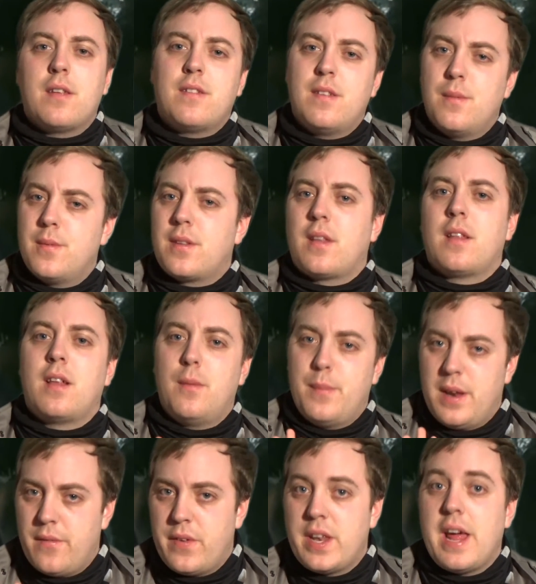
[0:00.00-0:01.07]
scene was a little
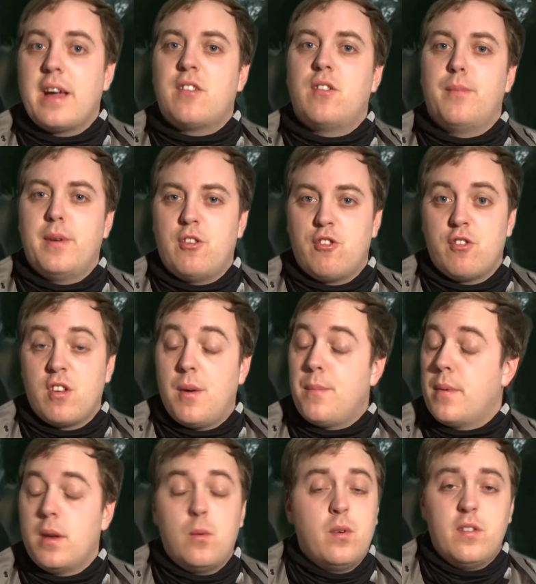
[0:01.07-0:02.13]
bit of an exhibition
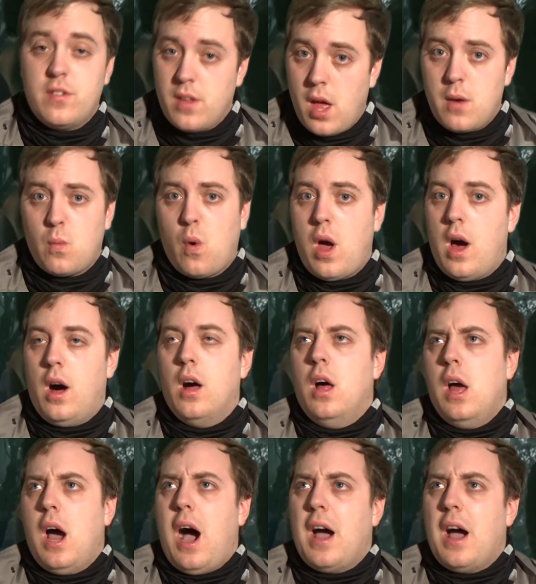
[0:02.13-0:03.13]
dump, but it was done well.